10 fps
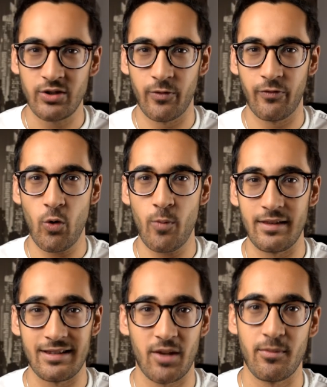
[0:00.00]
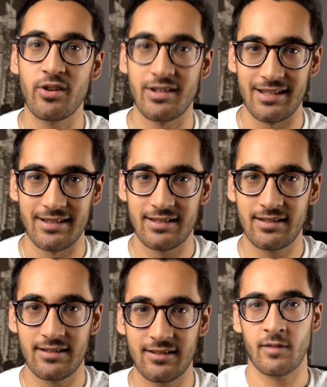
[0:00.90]
to form these communities.
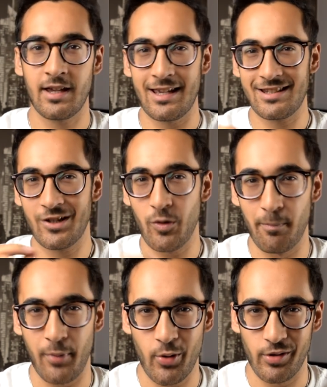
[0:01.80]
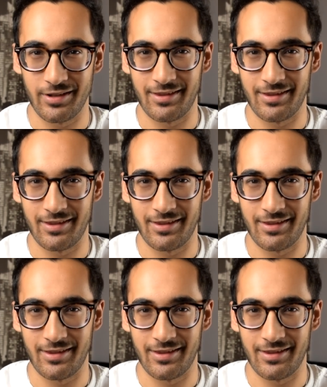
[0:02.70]
Here's a little bonus